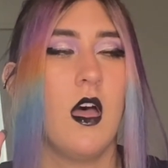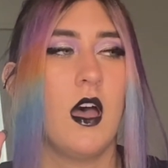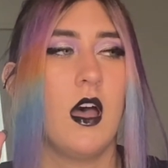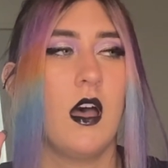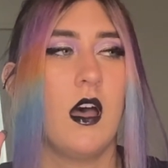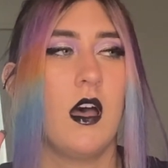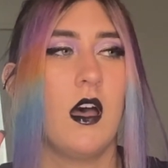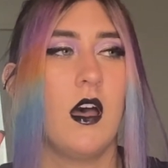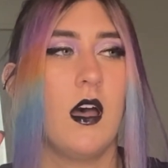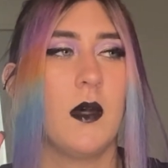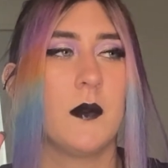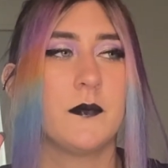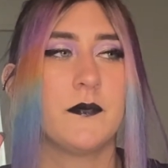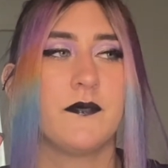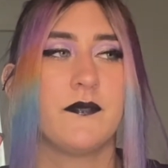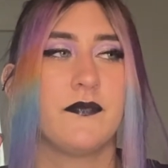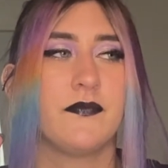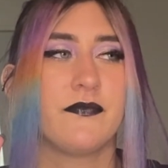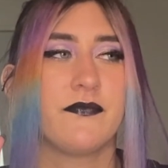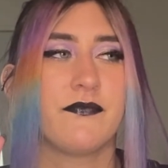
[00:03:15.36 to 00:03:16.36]

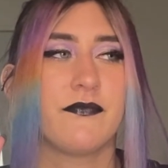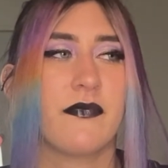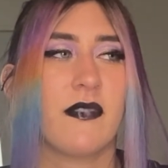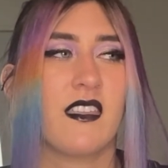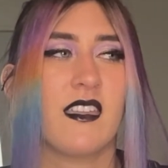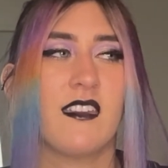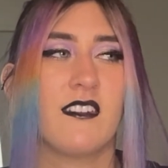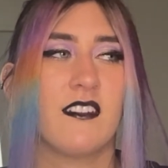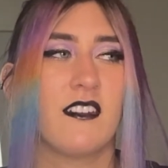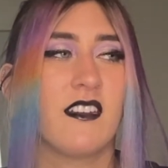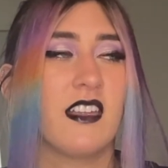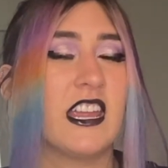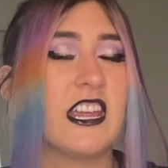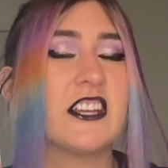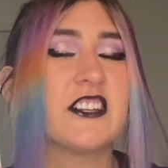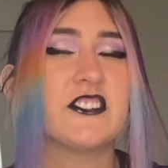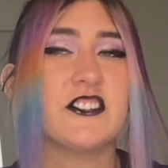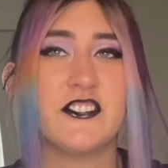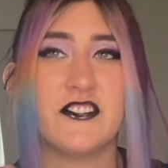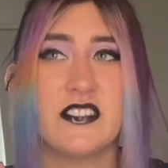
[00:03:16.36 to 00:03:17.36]
And her hair
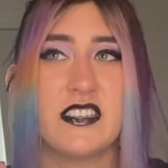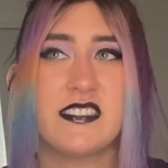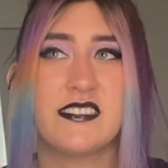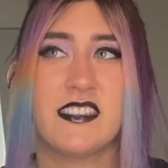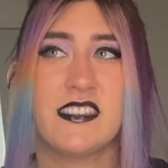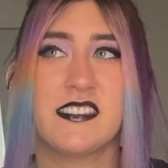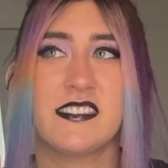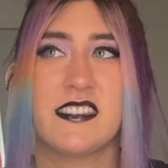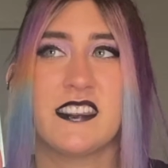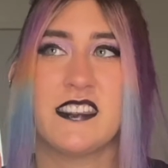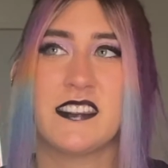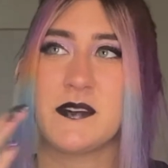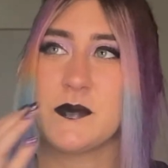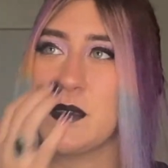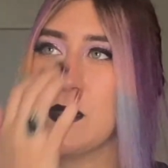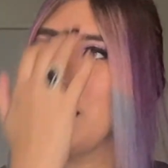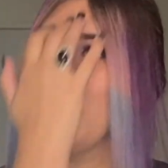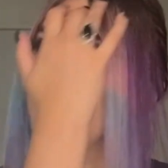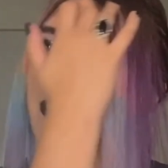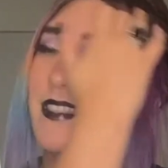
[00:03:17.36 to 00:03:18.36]
always does this. We
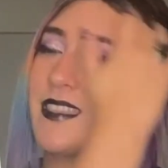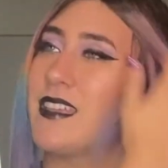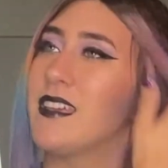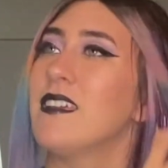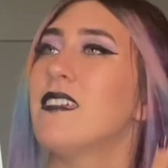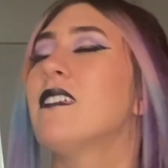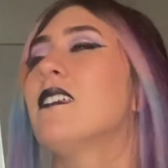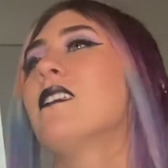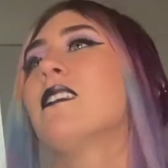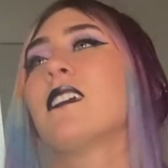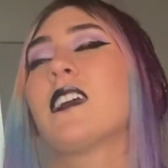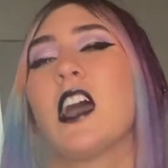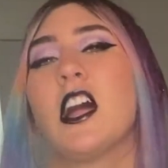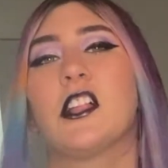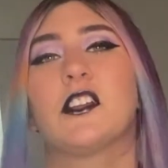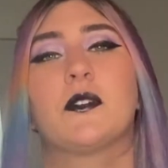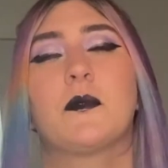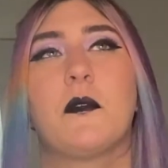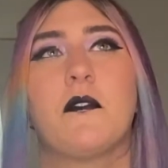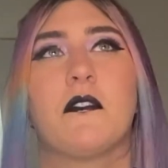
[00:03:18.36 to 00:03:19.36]
put the
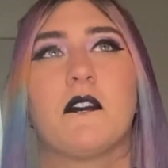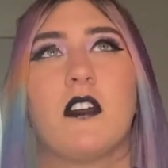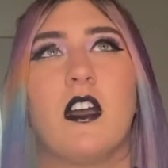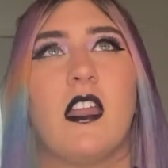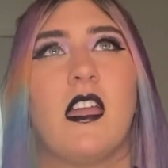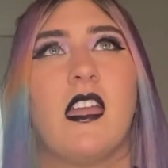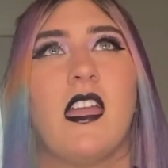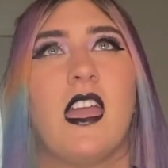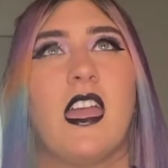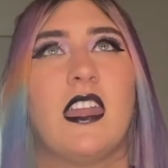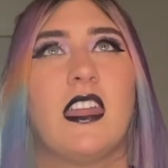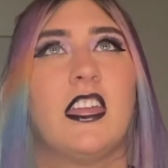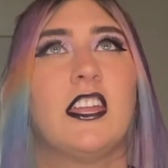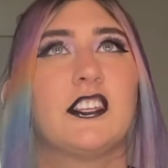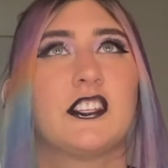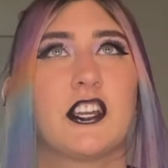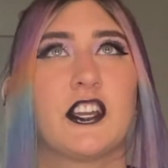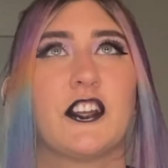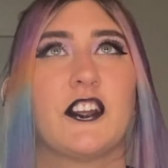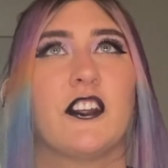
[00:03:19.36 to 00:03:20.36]
color remover on it and it
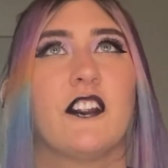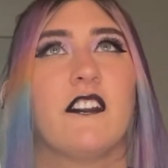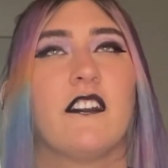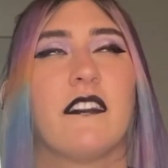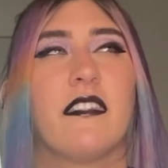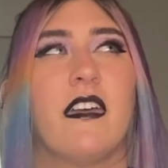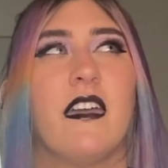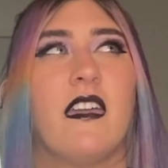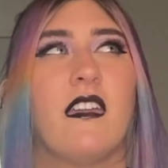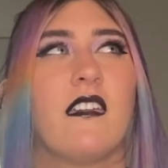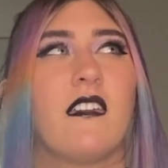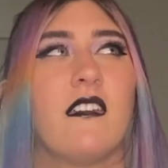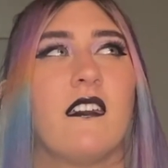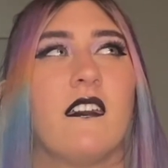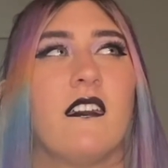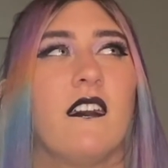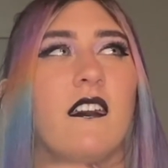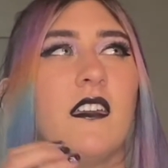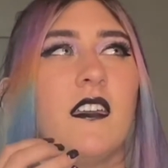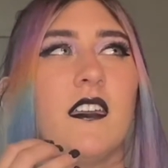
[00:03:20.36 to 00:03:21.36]
turned like
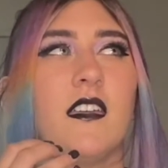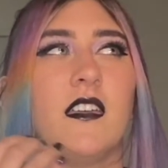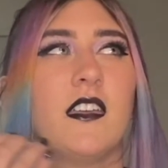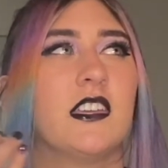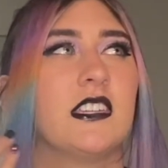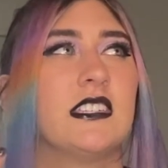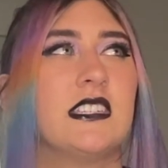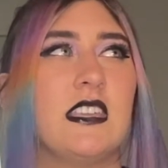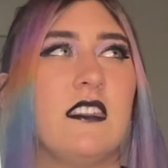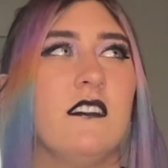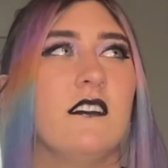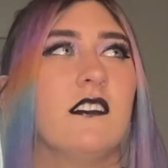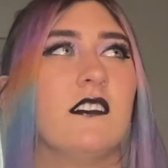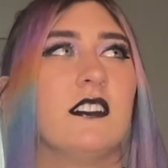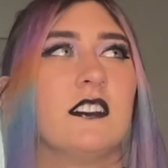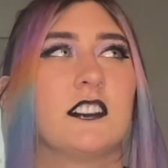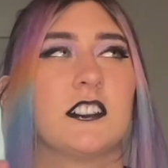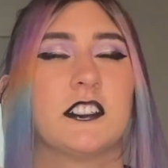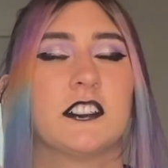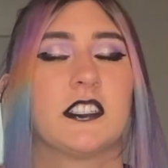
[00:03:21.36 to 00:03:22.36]
teal. It
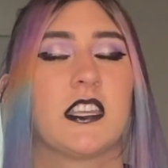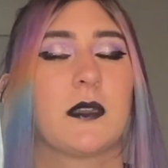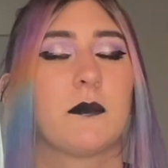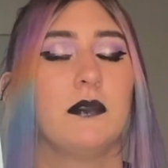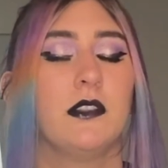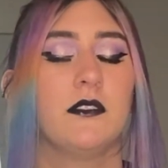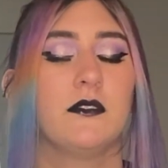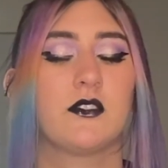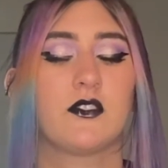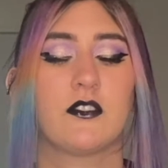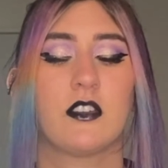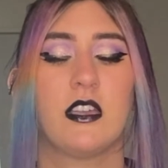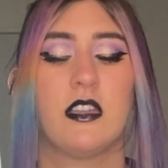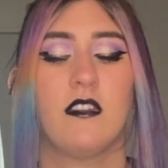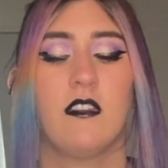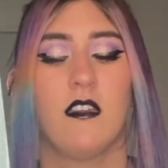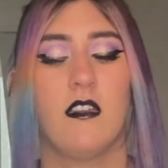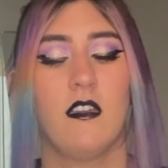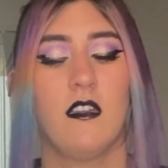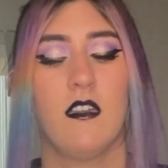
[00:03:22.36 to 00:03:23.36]
turned like bluish green.
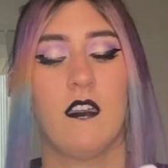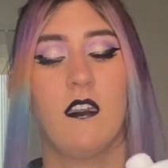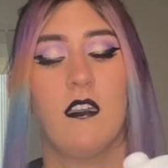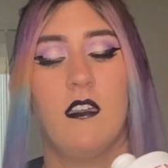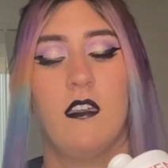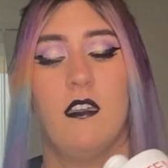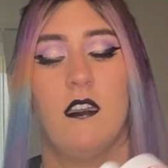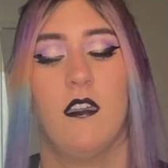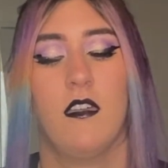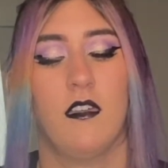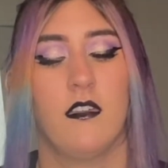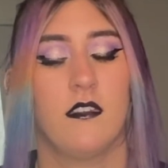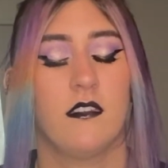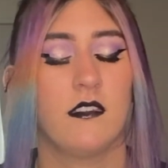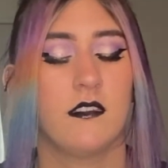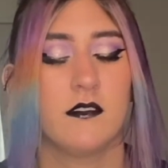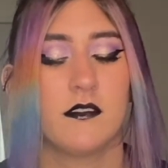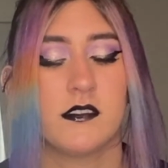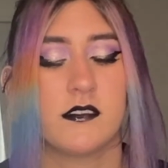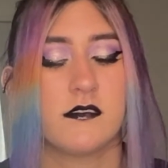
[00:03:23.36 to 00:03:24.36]
It
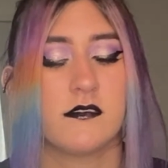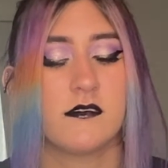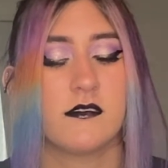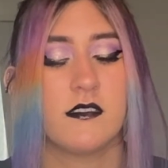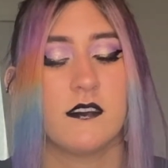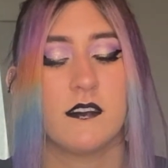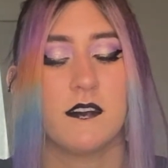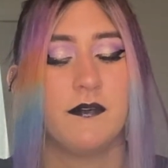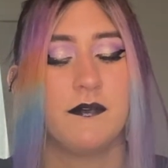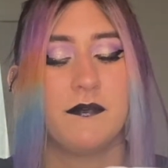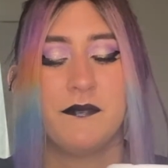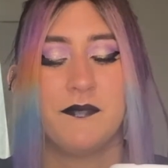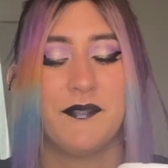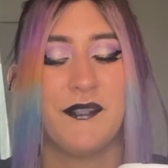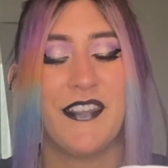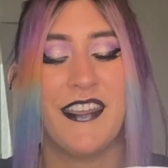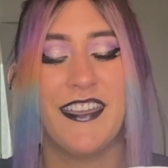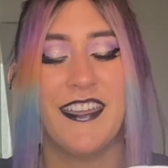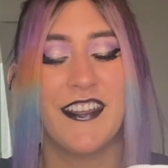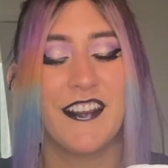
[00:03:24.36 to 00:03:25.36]
was,
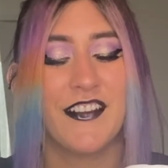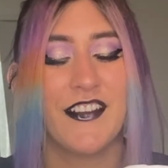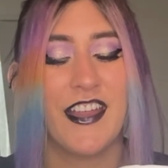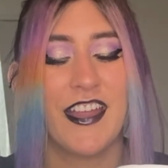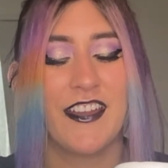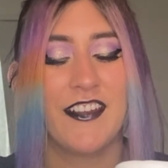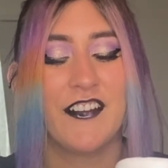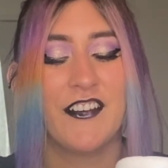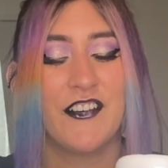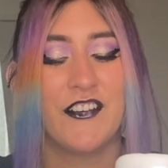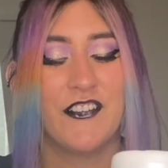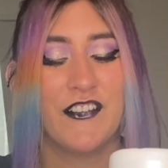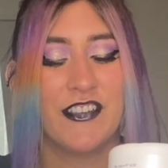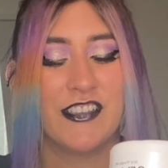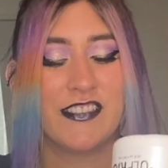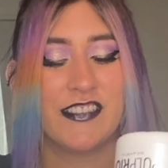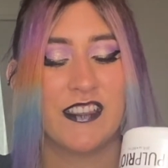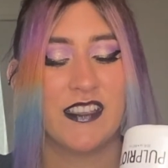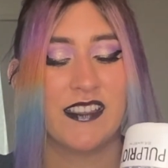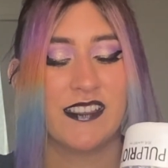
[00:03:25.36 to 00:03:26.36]
her hair always
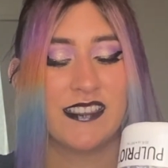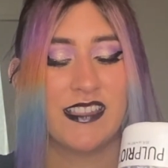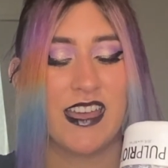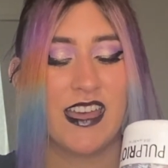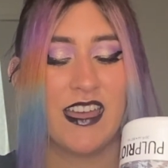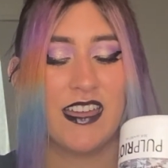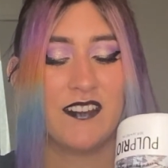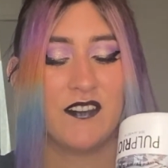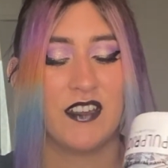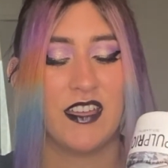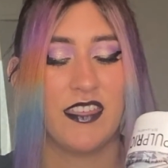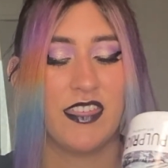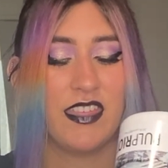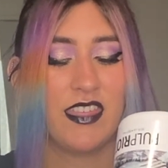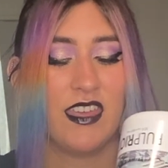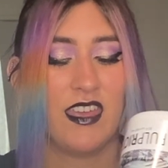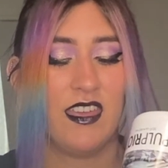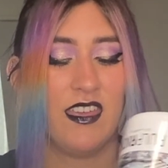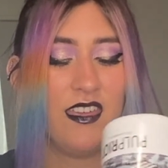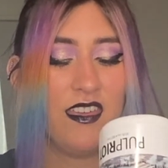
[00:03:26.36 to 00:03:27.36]
does that with
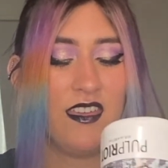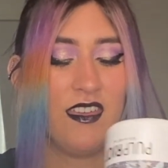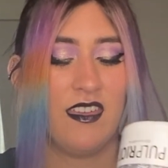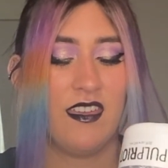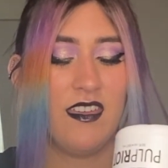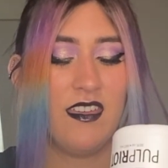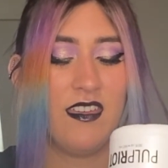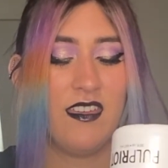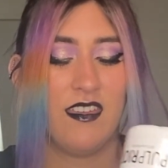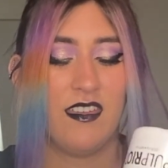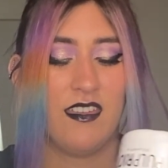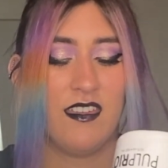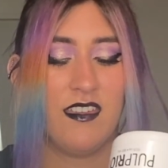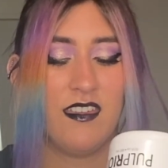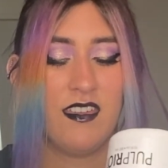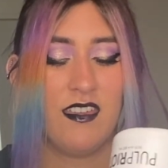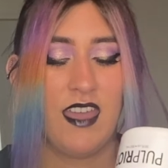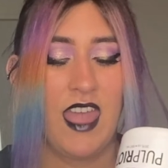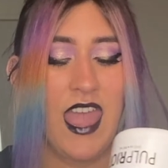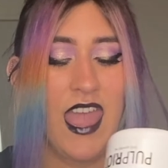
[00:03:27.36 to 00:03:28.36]

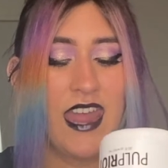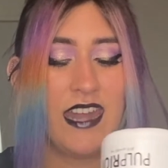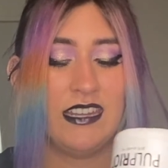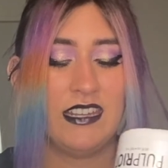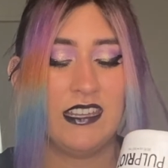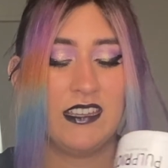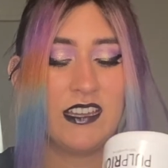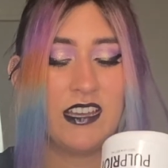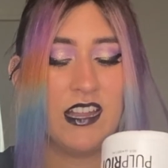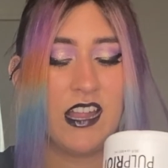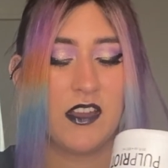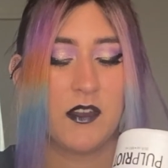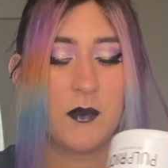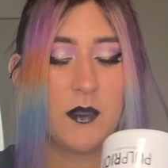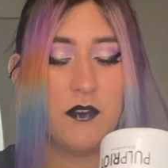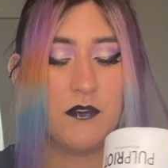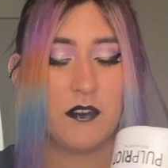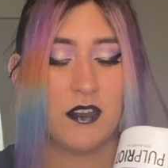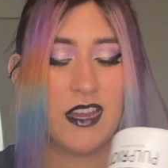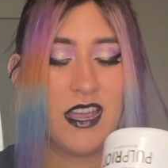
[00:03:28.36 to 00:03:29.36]
any color
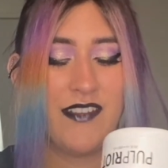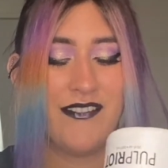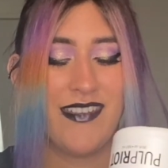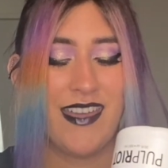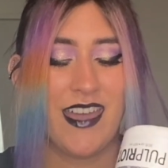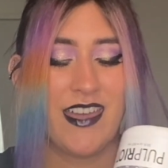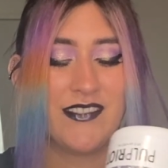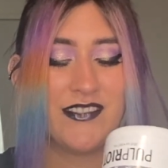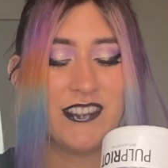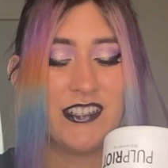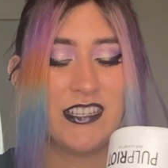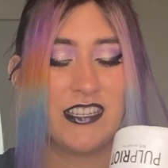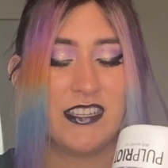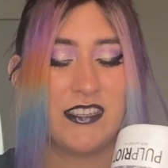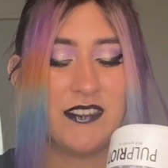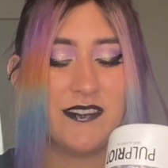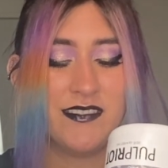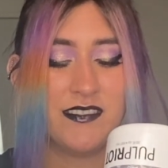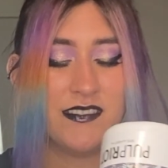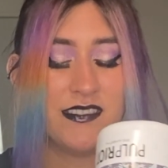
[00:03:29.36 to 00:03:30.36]
remover I've ever
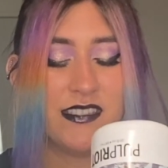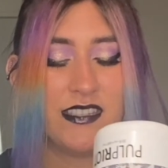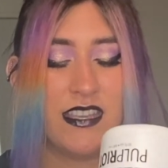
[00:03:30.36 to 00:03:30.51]
used.